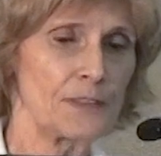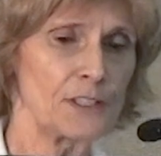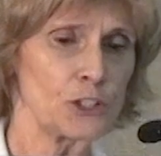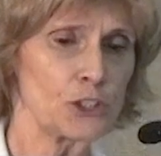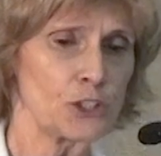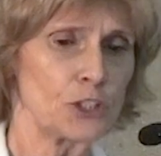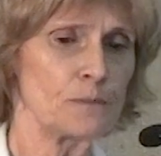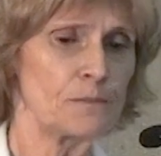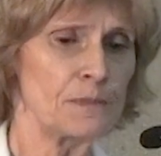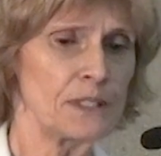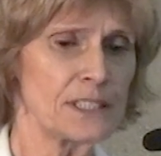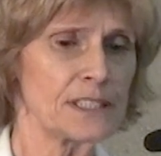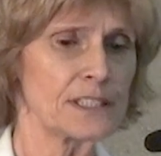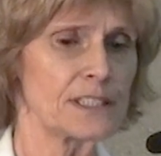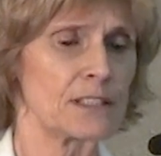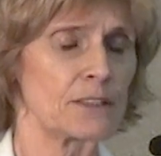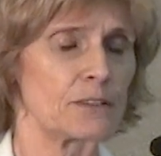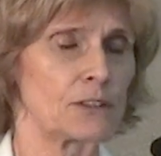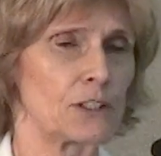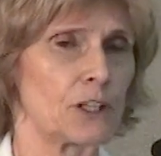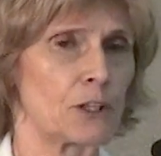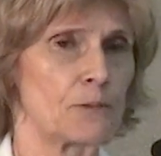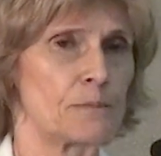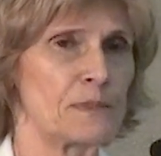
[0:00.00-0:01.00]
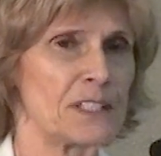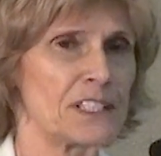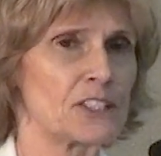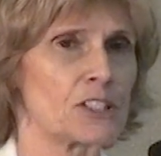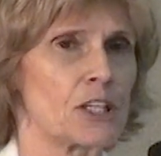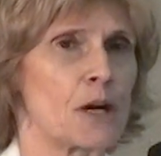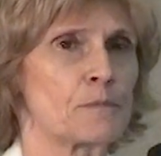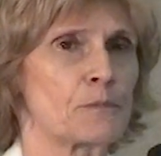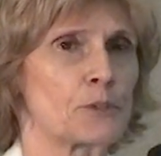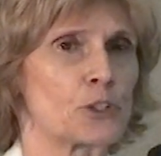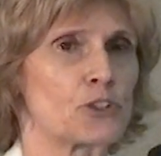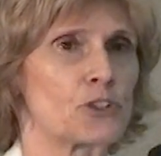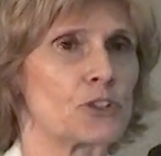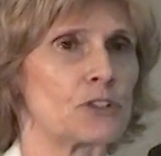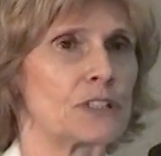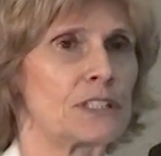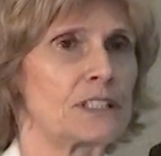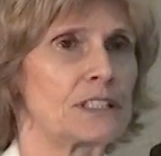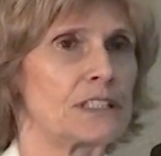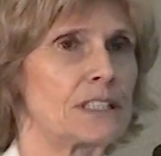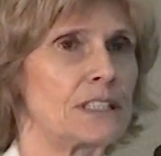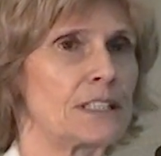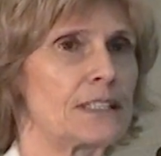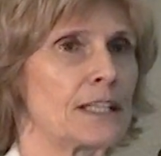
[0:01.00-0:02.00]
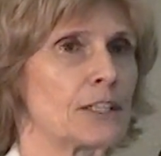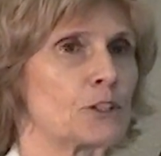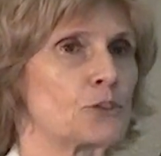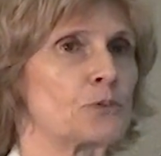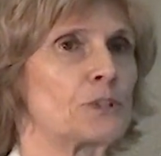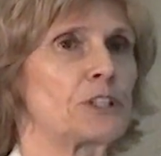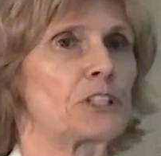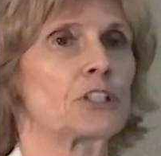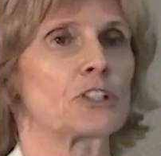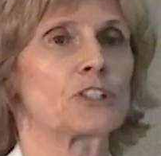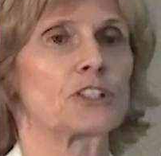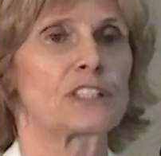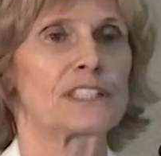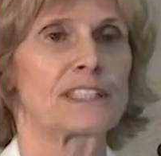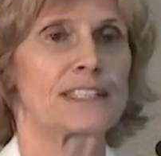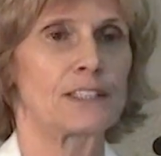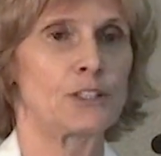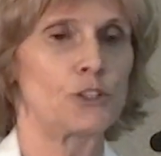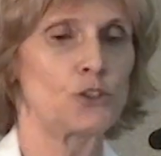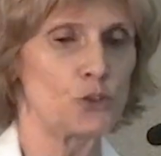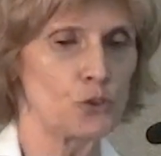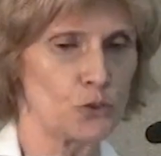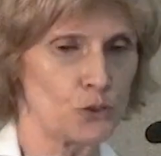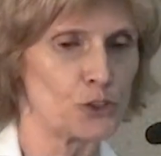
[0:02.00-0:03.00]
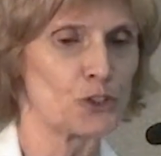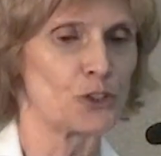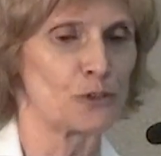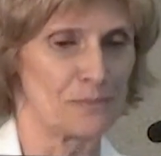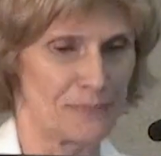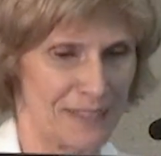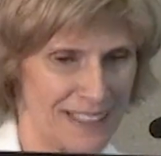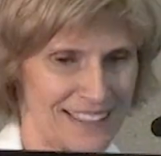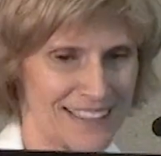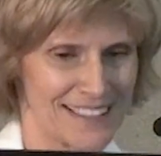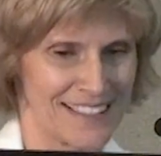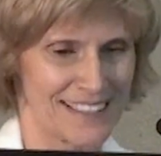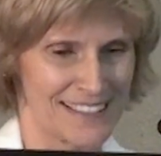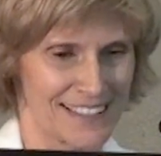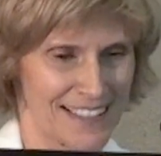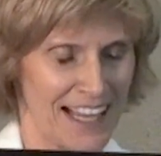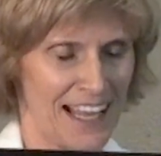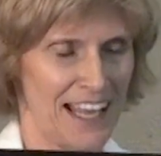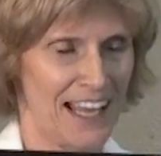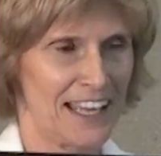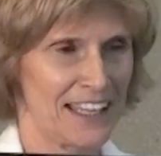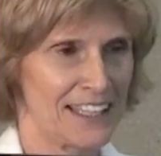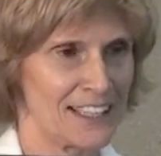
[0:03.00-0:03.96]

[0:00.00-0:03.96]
there's a, miss, a, missed opportunity that we continue to miss